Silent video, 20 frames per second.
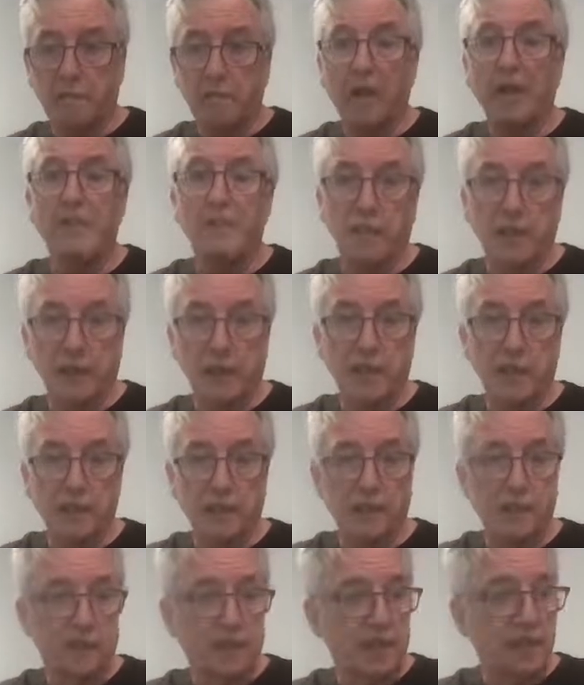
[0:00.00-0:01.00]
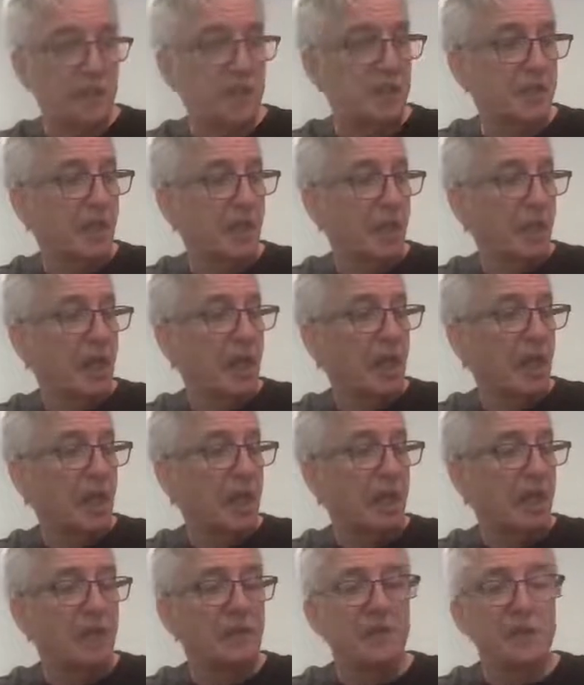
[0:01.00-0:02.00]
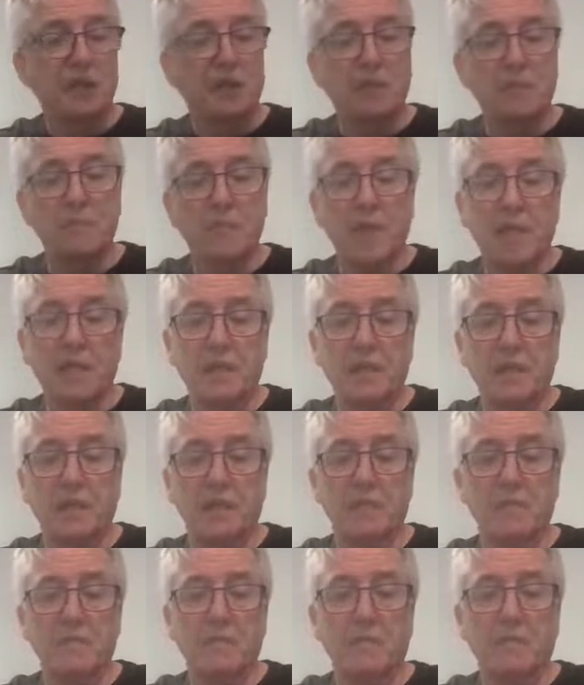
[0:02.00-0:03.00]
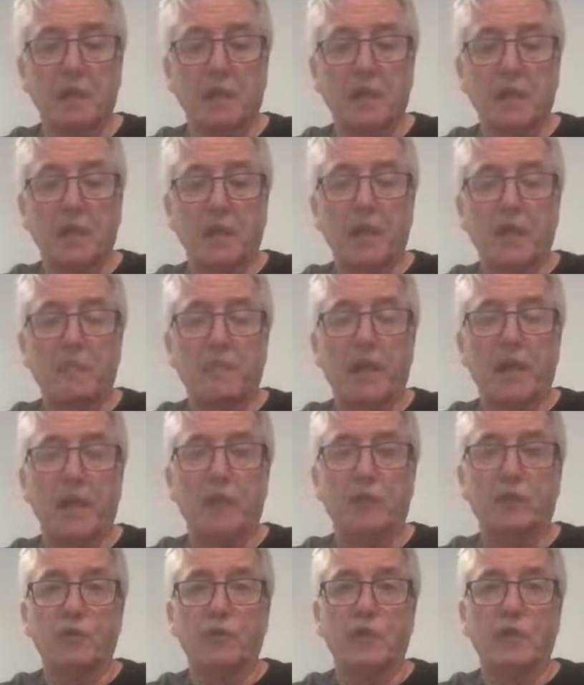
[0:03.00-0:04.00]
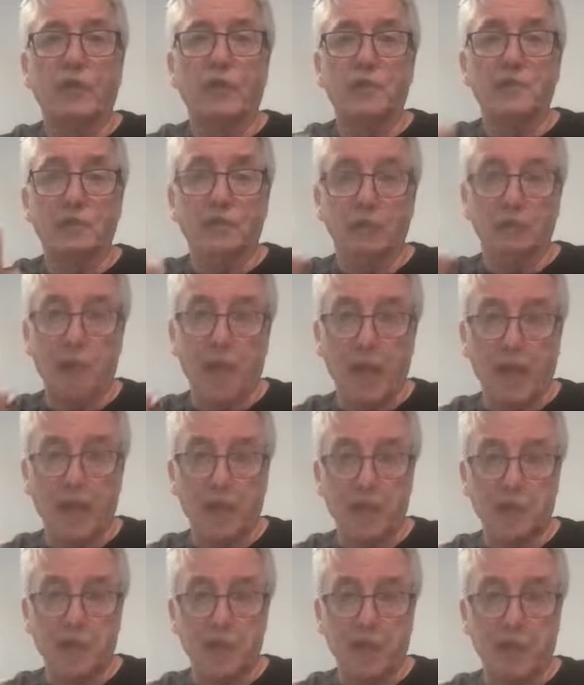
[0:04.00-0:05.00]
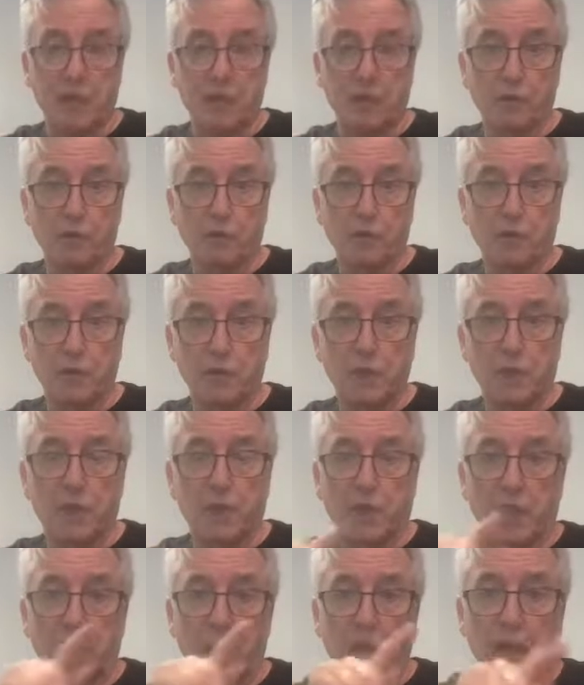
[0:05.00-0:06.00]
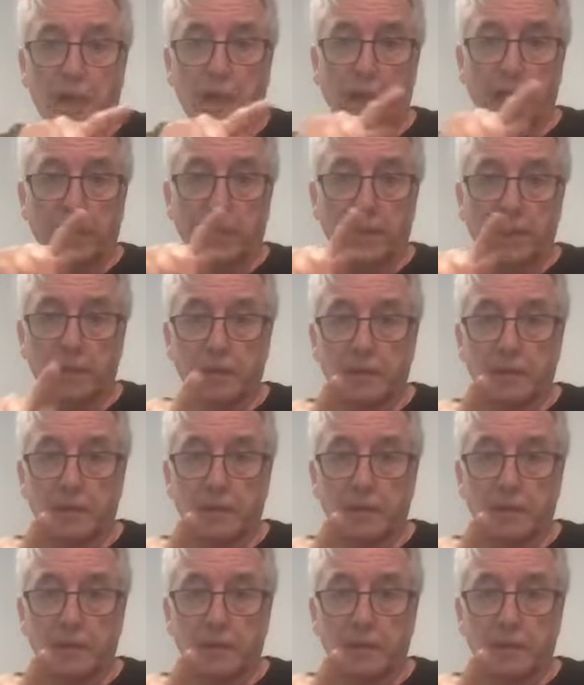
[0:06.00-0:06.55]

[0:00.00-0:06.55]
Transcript: My friend did this, and you can make them by going into Excel and,